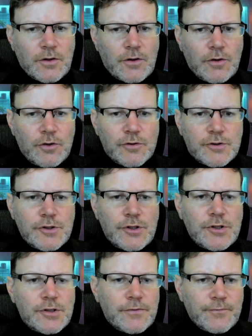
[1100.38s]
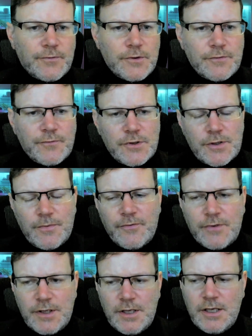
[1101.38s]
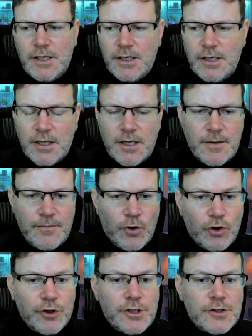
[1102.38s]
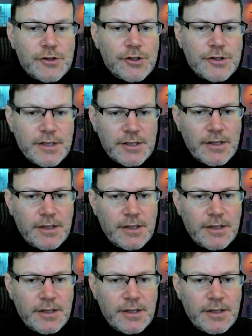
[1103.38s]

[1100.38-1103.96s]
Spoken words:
Cool. So just for some of the audience, just